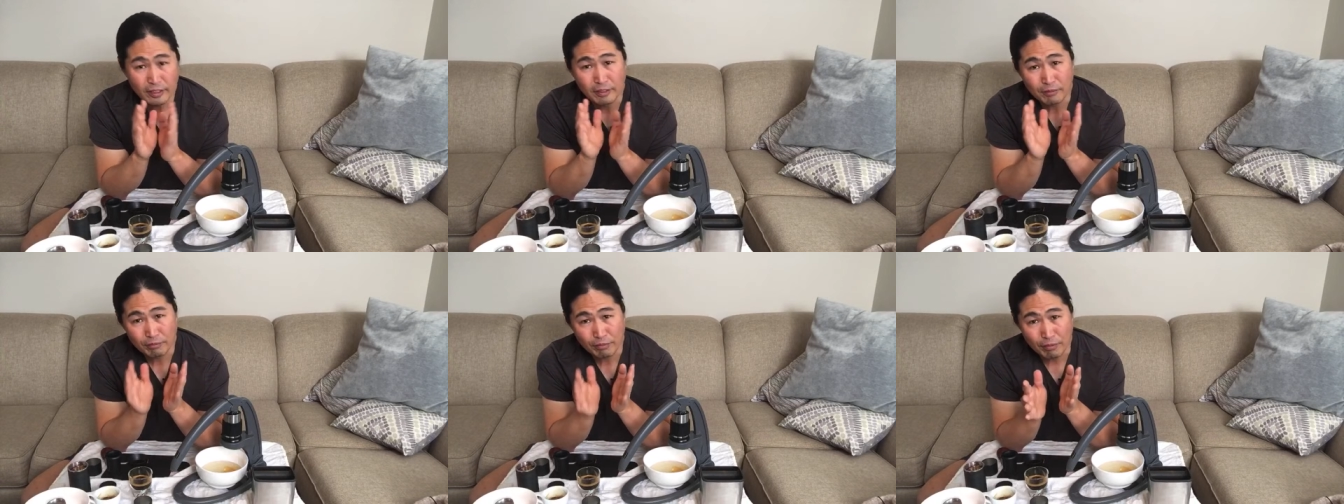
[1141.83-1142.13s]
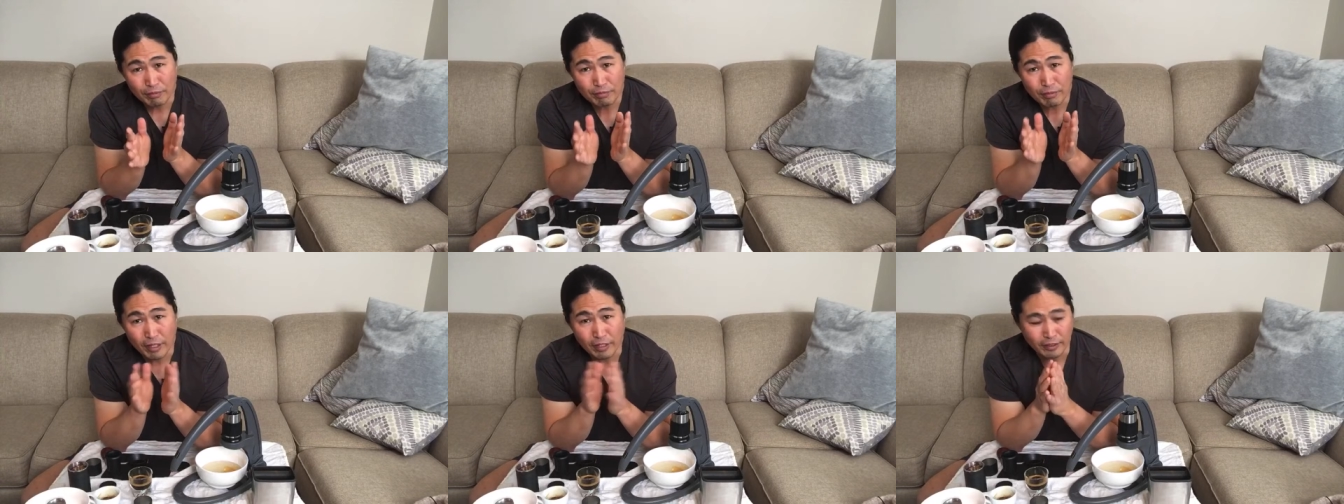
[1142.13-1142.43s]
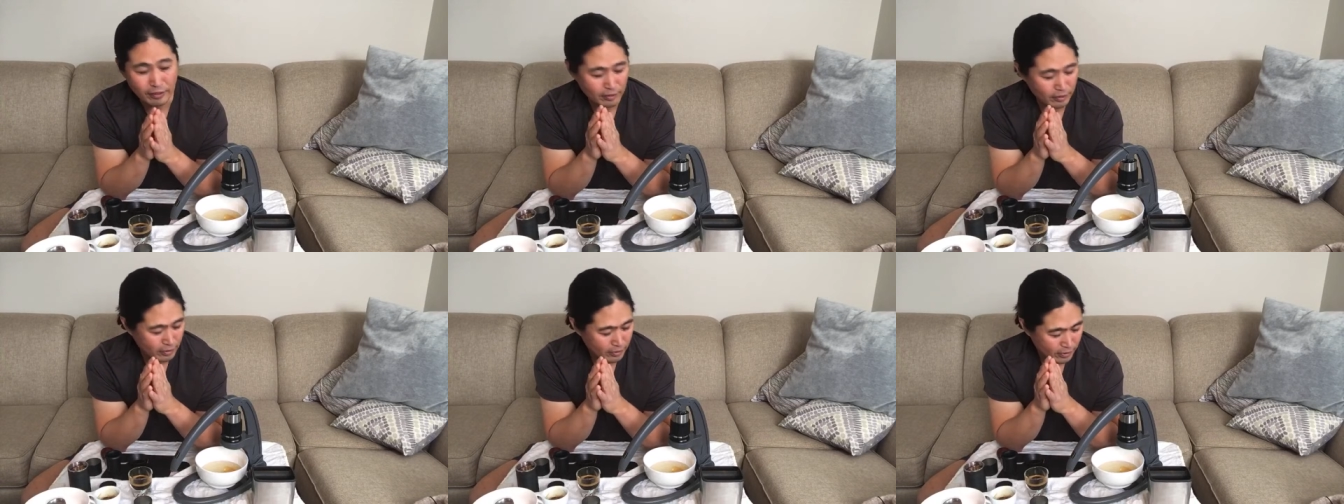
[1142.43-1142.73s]
for
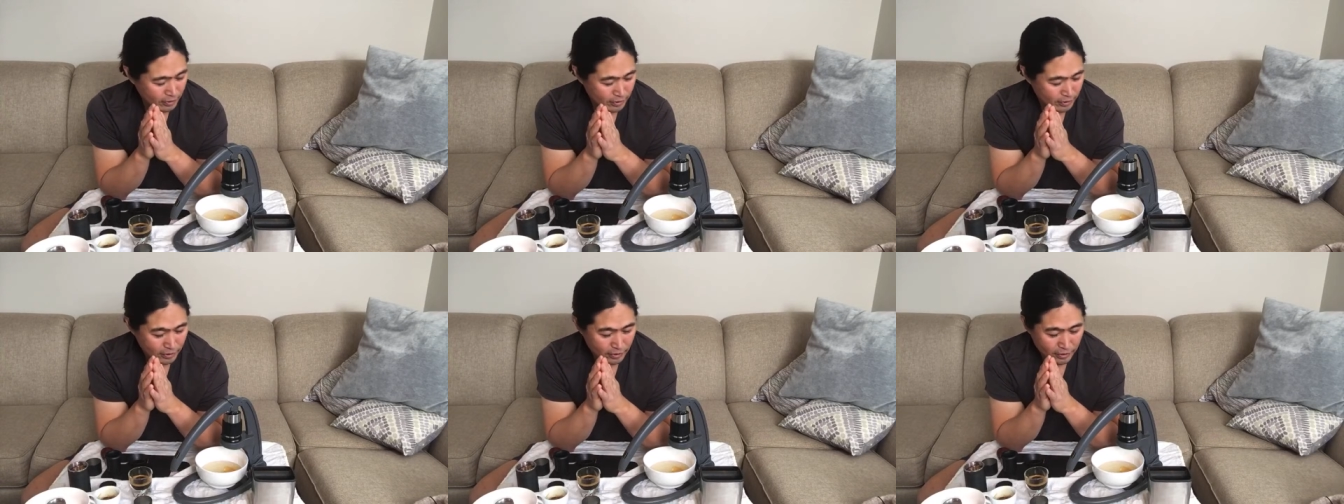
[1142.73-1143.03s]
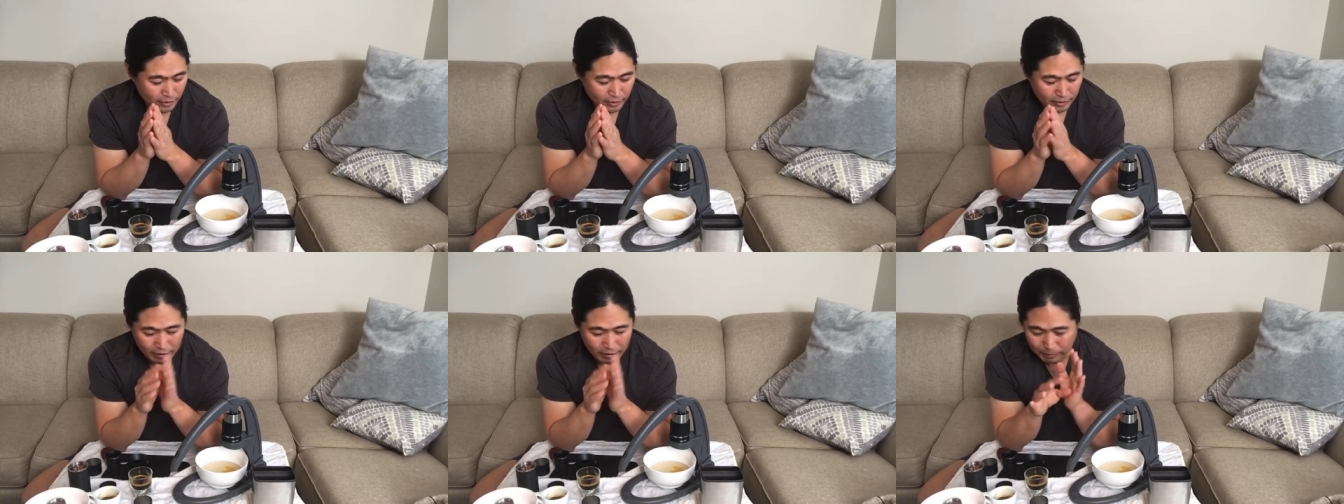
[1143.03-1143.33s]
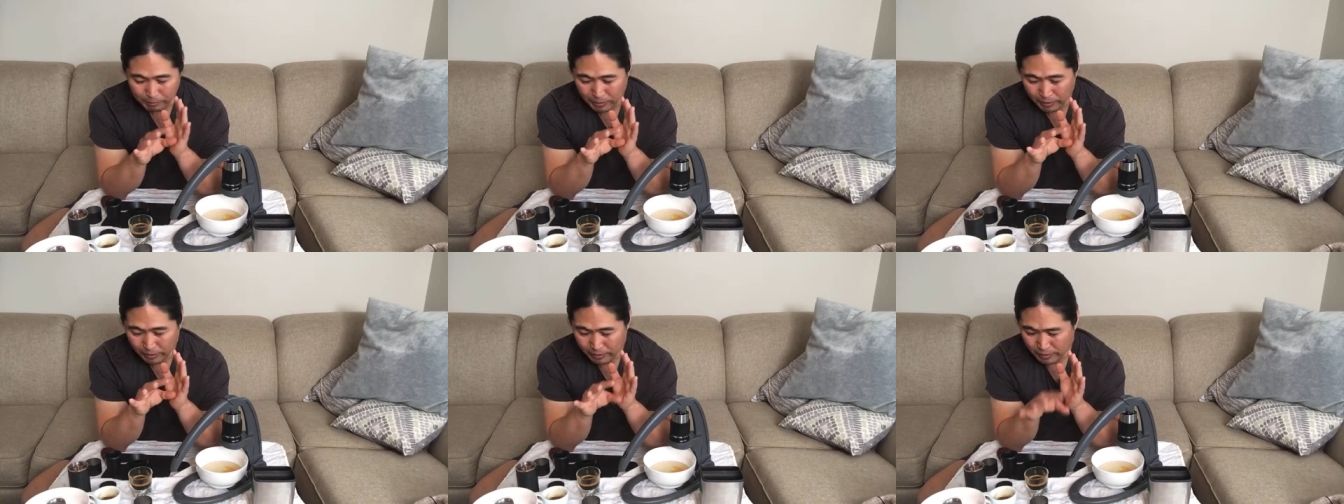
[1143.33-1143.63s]
fun, I
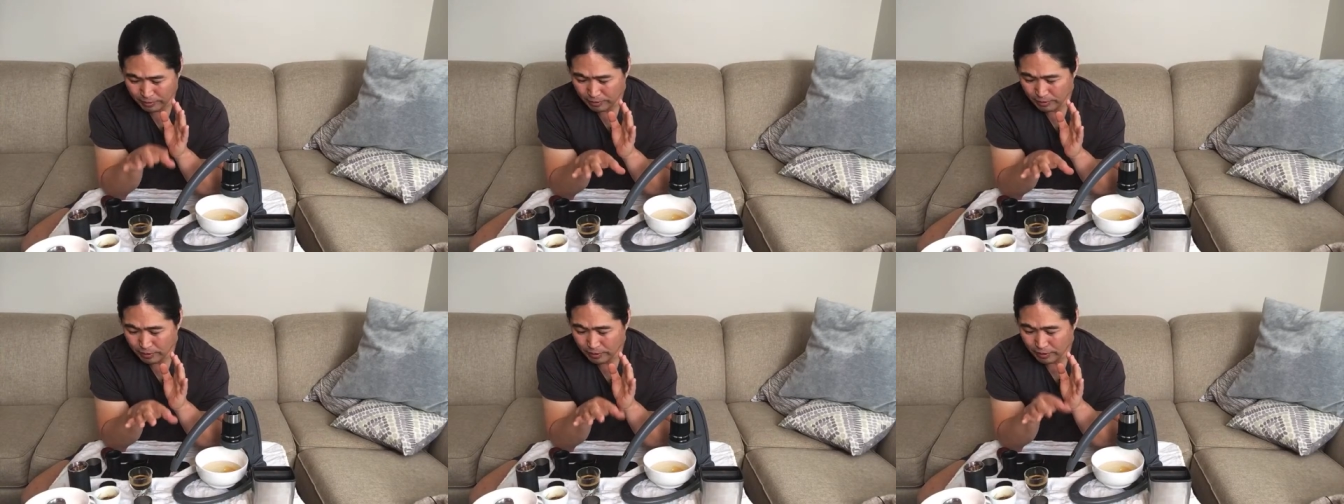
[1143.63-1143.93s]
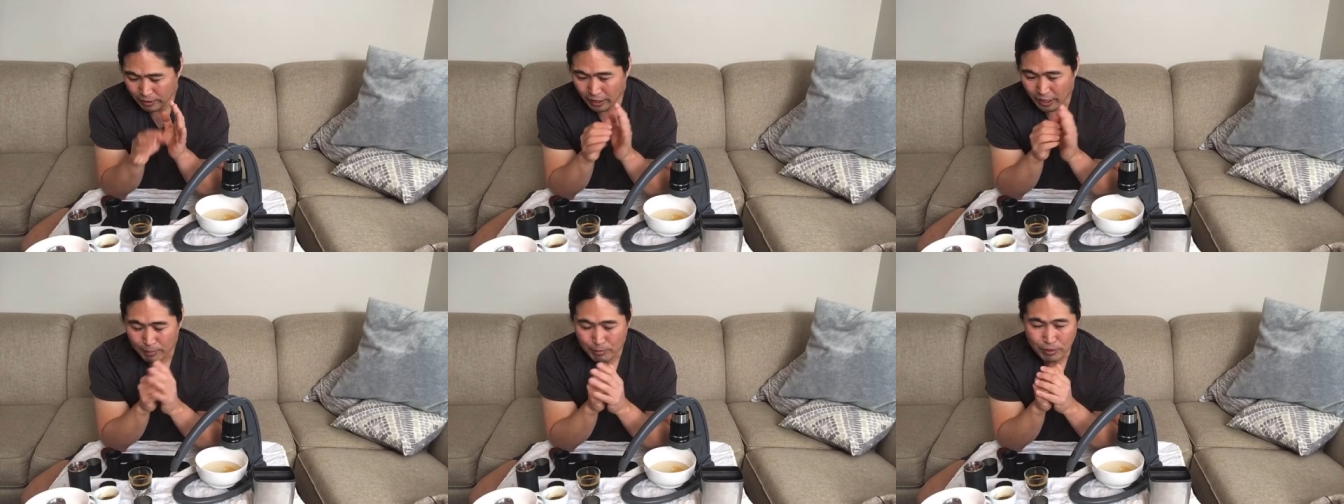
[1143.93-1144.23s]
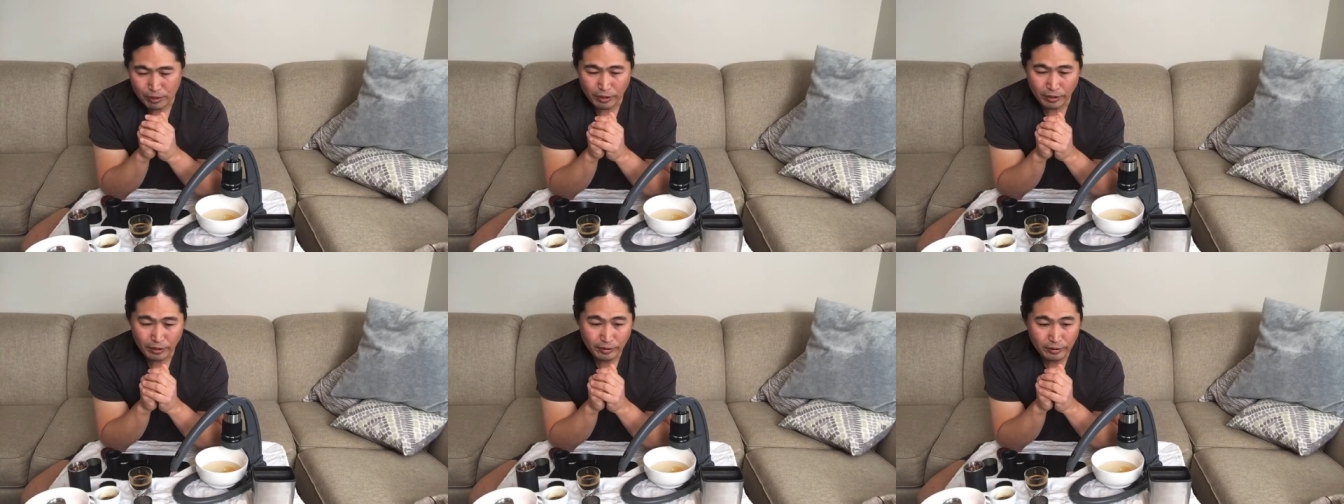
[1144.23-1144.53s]
mean, this is a good
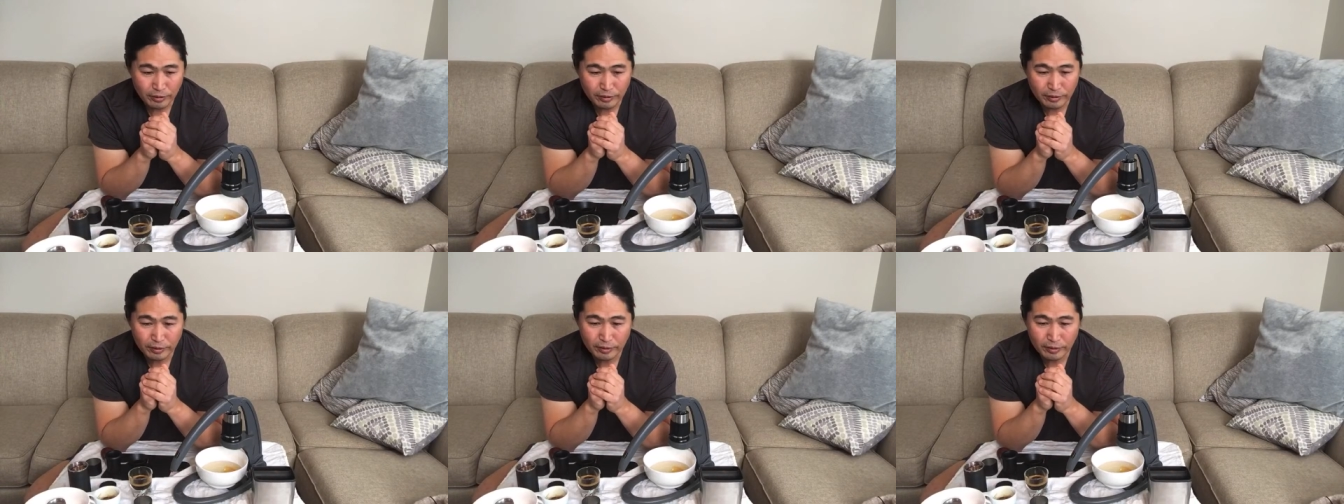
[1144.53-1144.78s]
option.